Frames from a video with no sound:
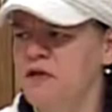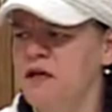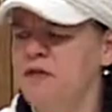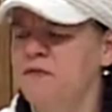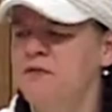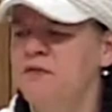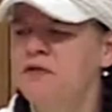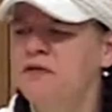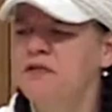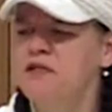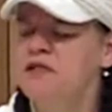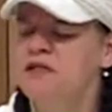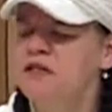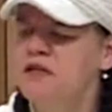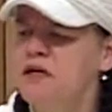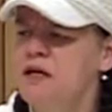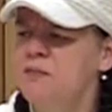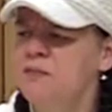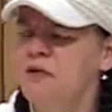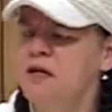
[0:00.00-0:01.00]
If you just
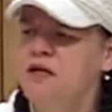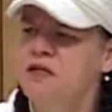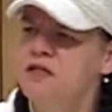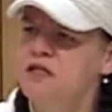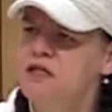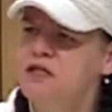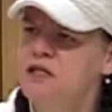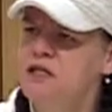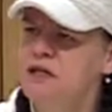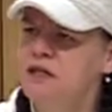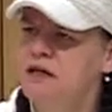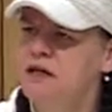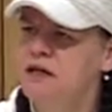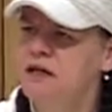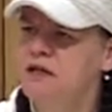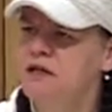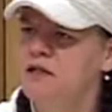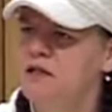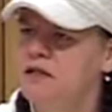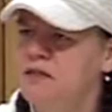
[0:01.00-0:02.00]
type in
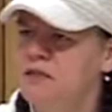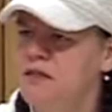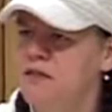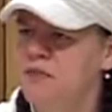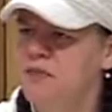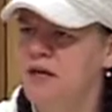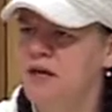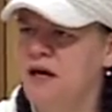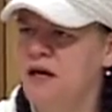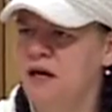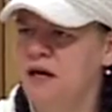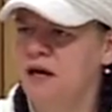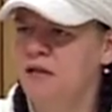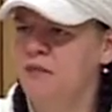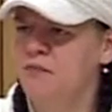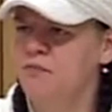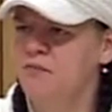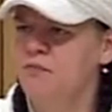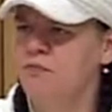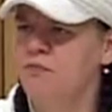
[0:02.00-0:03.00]
Shandaken ZBA
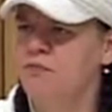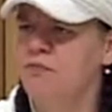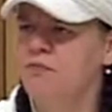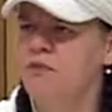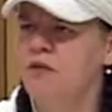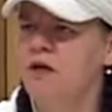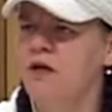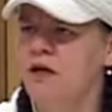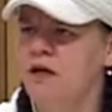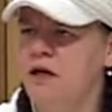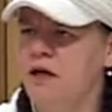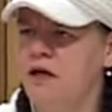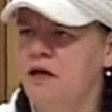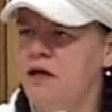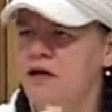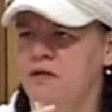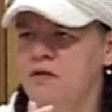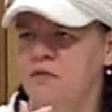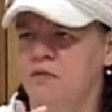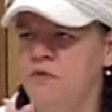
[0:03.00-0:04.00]

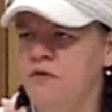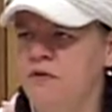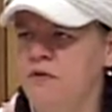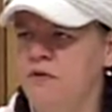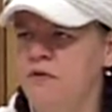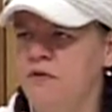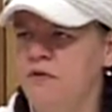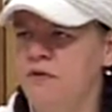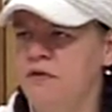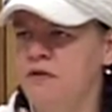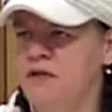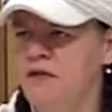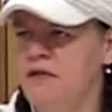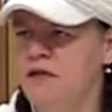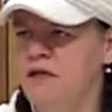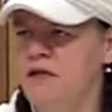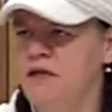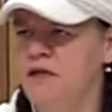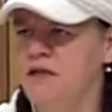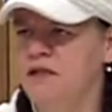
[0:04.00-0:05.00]
and whatever the
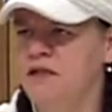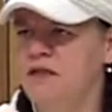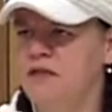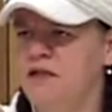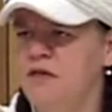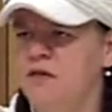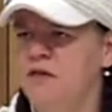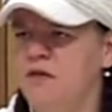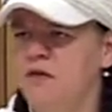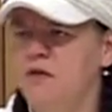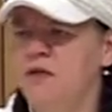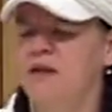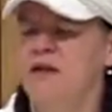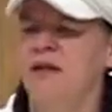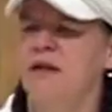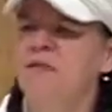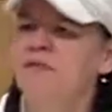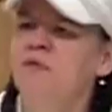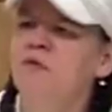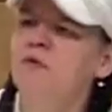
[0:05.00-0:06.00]
date is that you're looking,
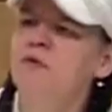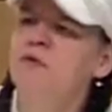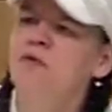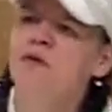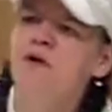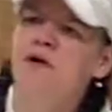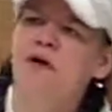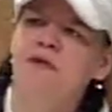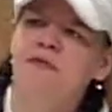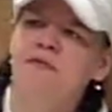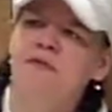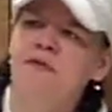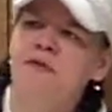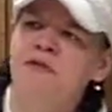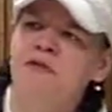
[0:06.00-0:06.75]
like if you were looking for